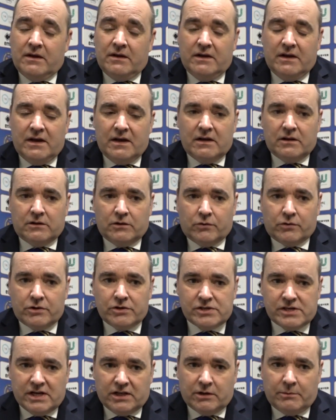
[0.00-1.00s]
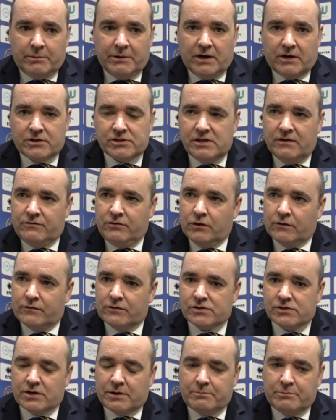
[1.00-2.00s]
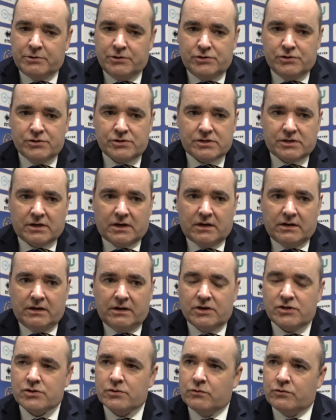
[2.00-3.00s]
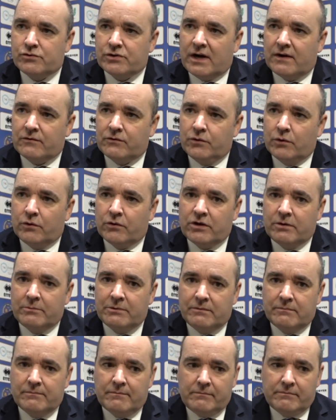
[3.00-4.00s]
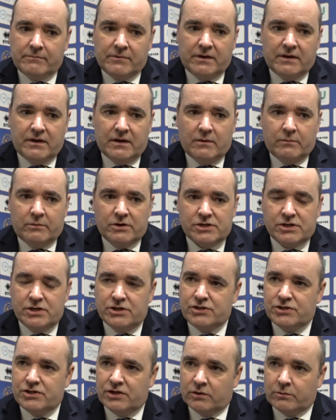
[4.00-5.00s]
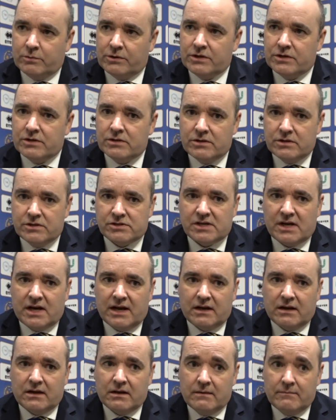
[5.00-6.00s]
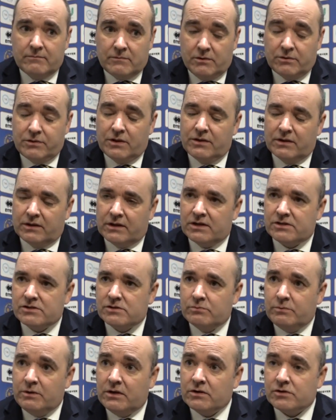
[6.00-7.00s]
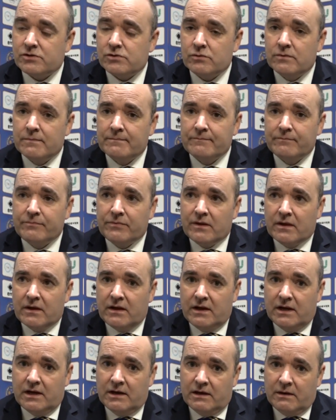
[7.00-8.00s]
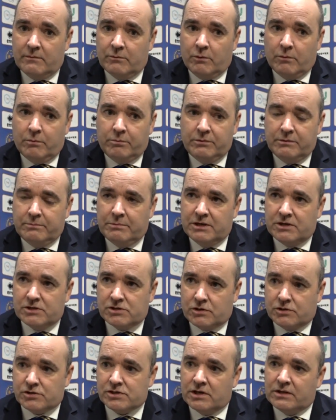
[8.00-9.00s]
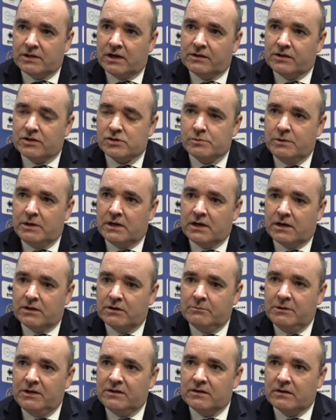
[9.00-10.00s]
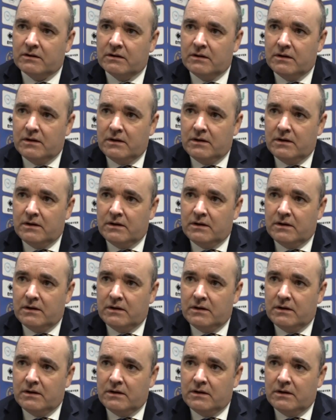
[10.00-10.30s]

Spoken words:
Yeah, Lawrence Ellerby, our safety officer, produced an initial draft document, which he shared with the SAG within the last week or so. And we'll be discussing that this week at the meeting,